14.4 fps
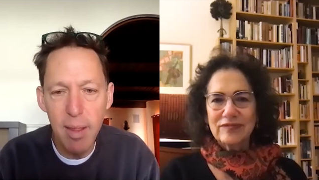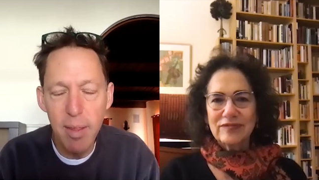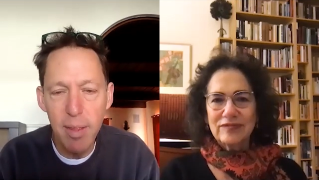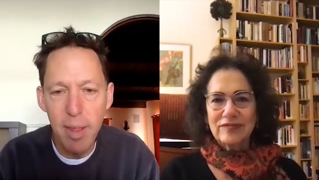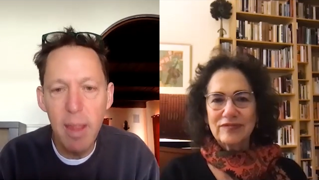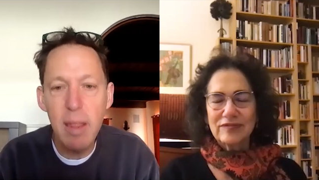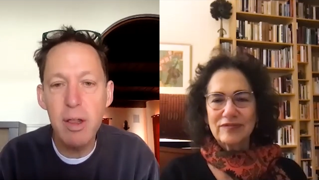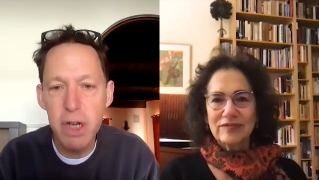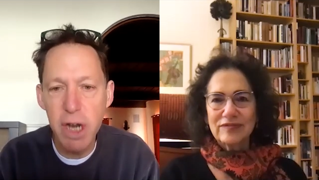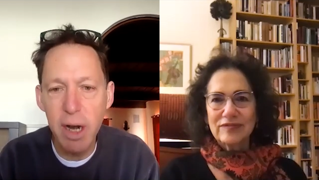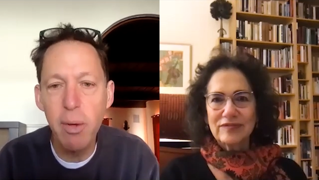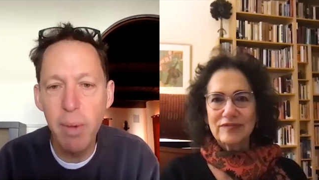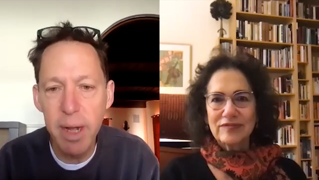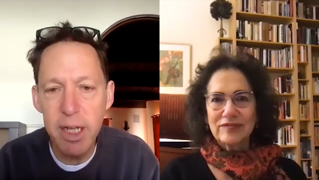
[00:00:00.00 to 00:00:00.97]
Speaker 1: this
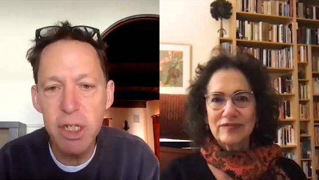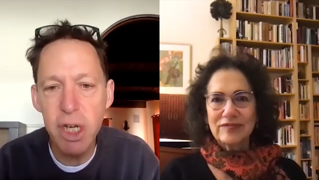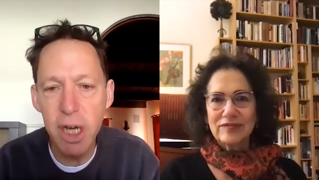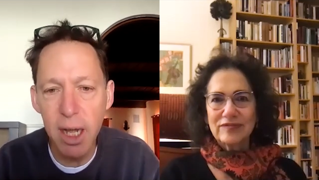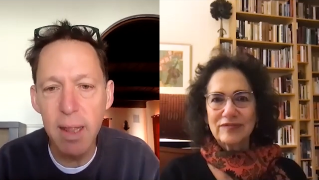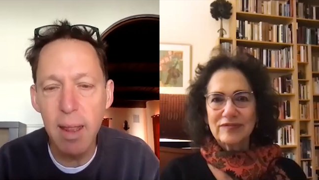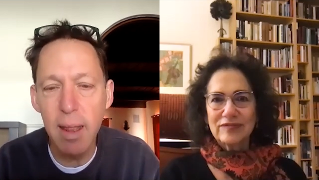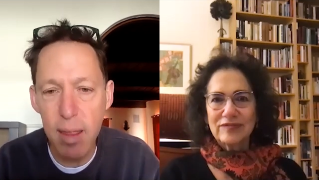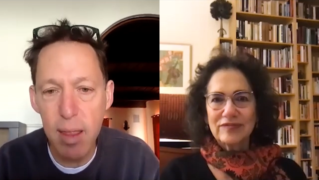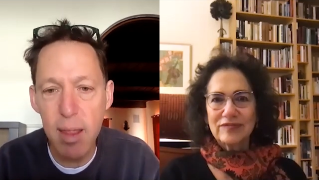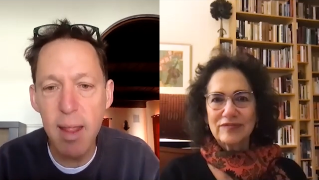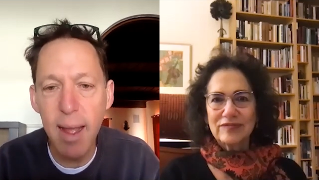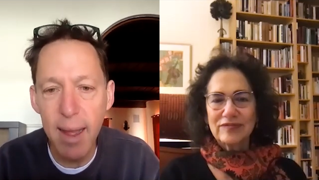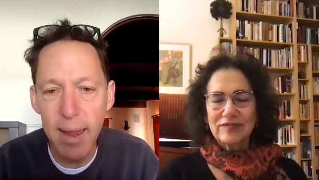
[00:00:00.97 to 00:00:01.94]
generation
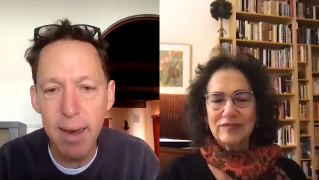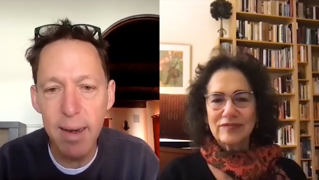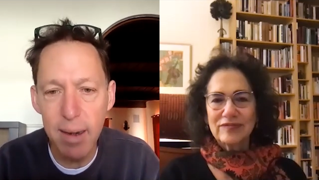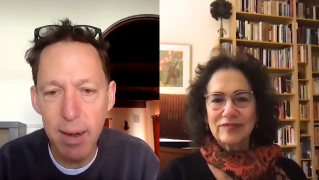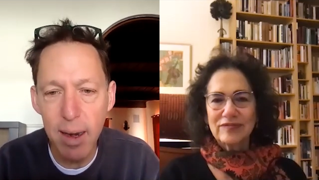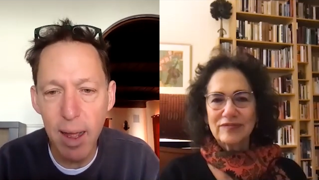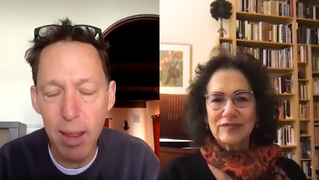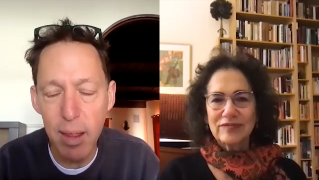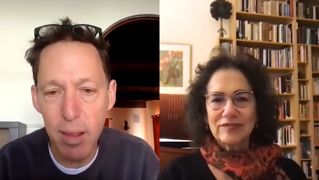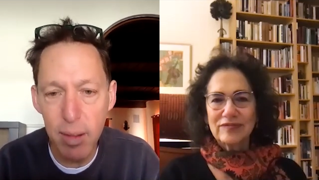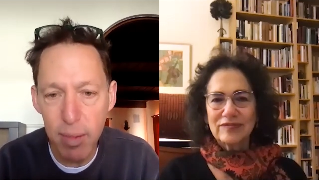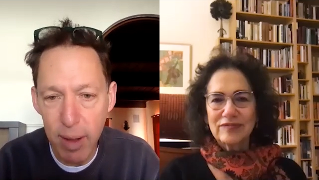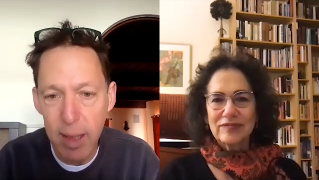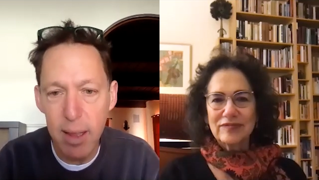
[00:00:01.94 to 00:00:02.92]
understand
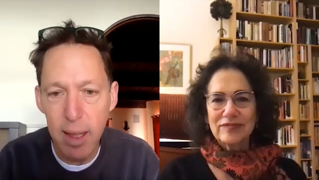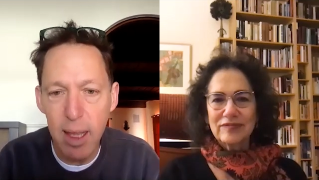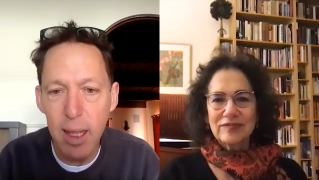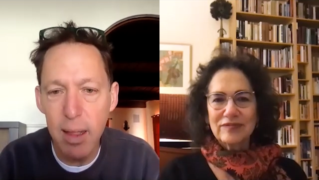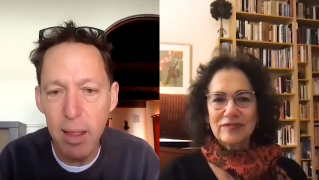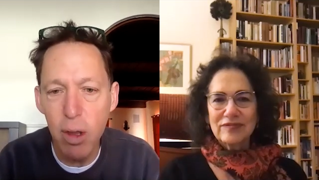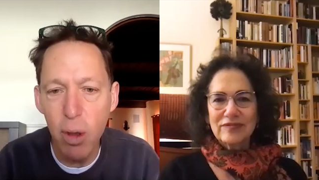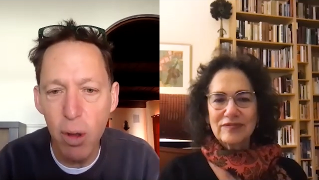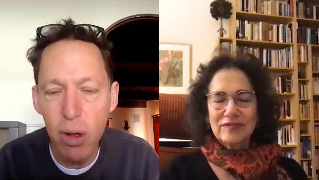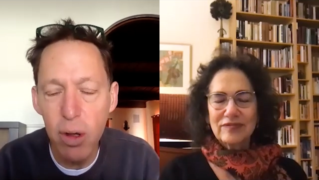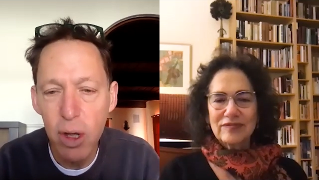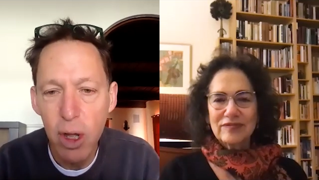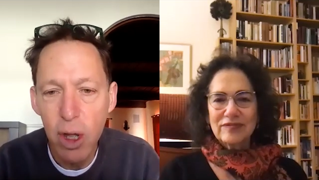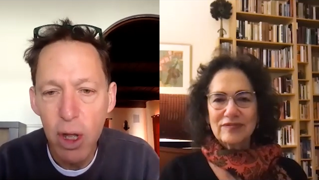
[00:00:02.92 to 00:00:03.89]
as indeed
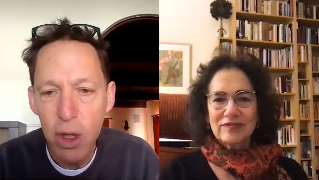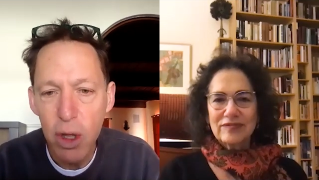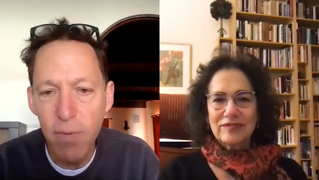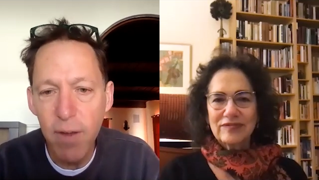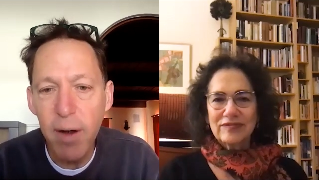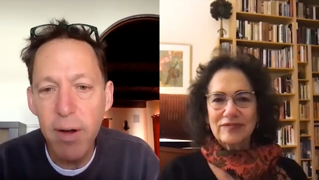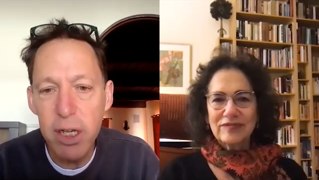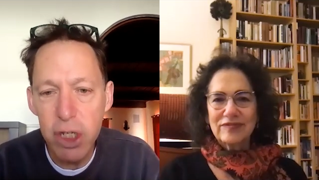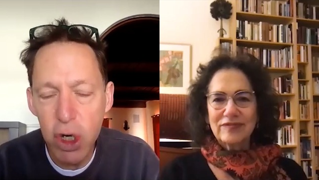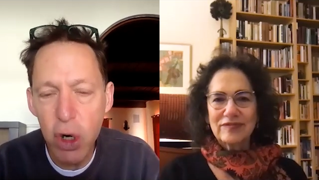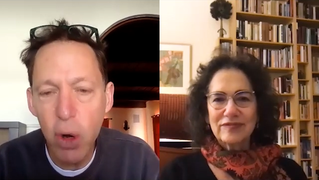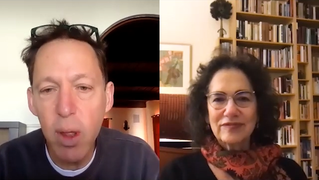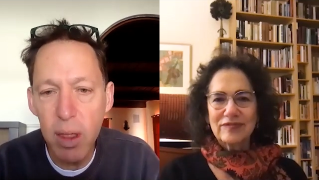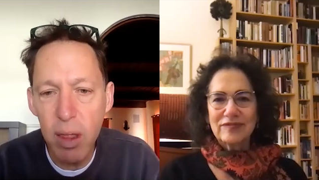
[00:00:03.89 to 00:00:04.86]
your your very
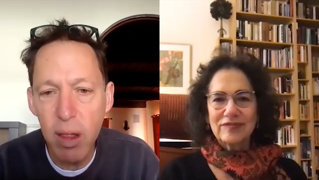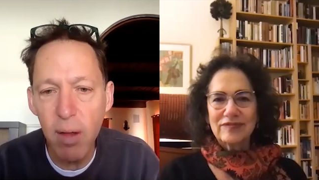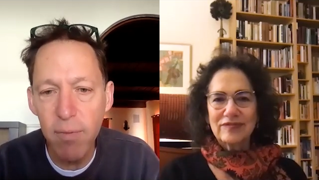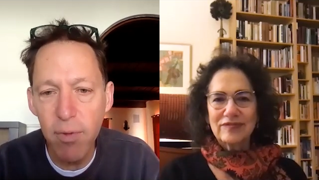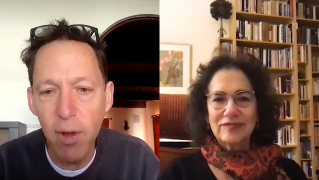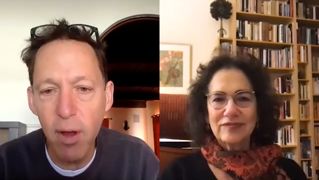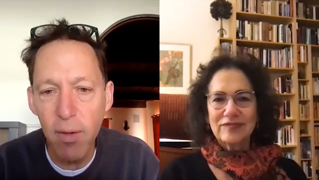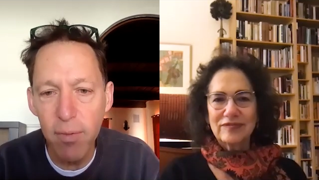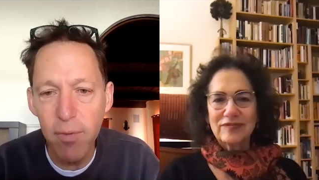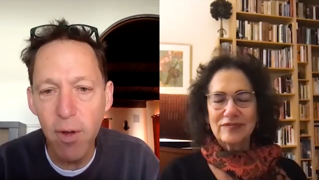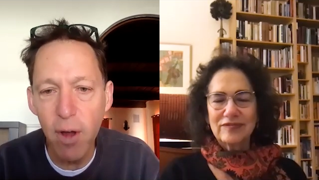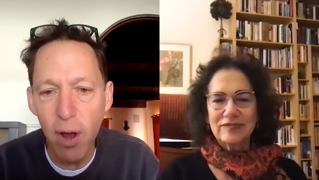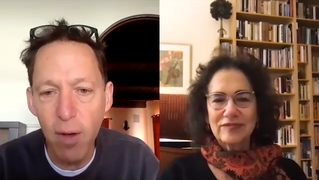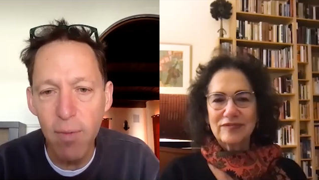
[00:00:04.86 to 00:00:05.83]
choice of
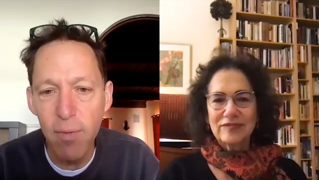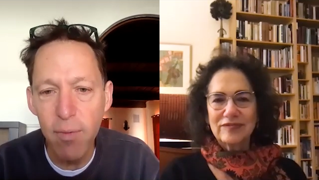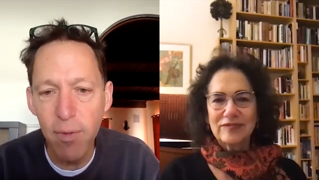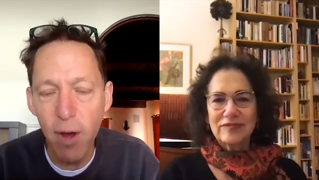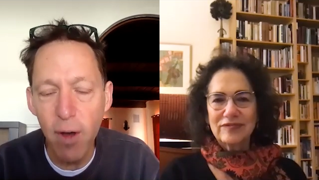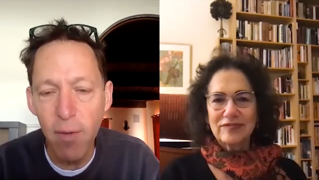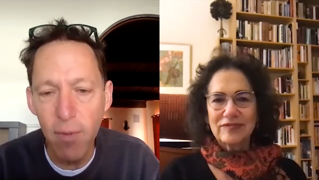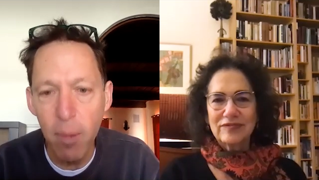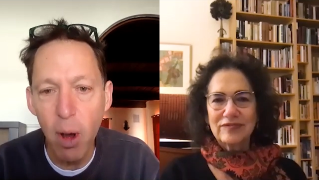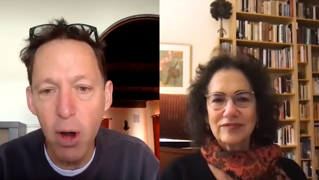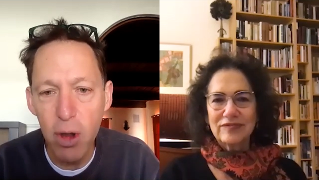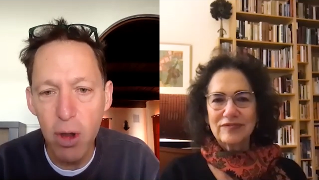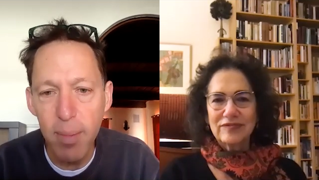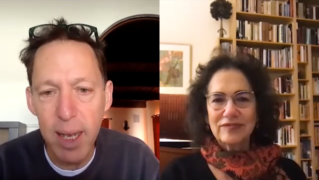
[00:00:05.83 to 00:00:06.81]
of of, of
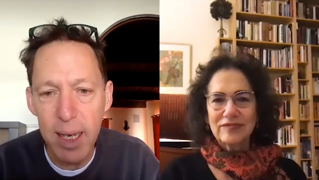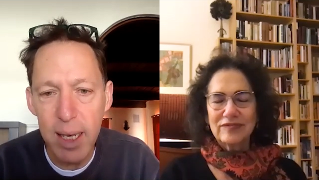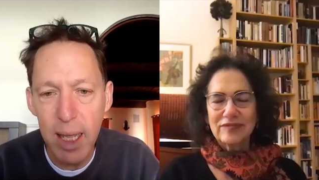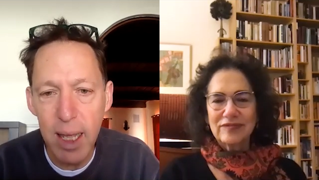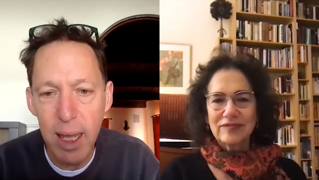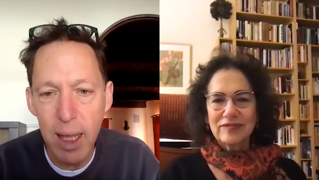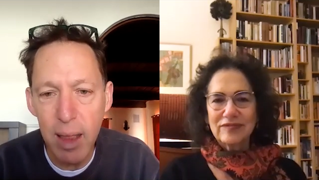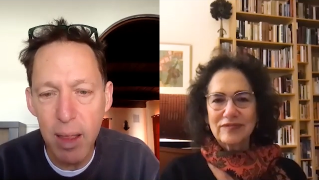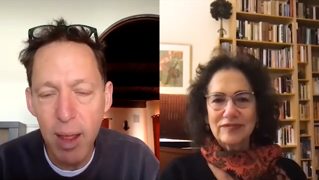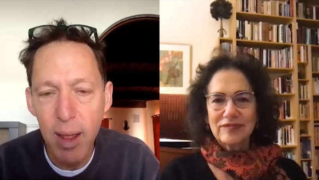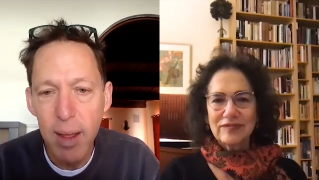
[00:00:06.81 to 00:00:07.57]
monument here is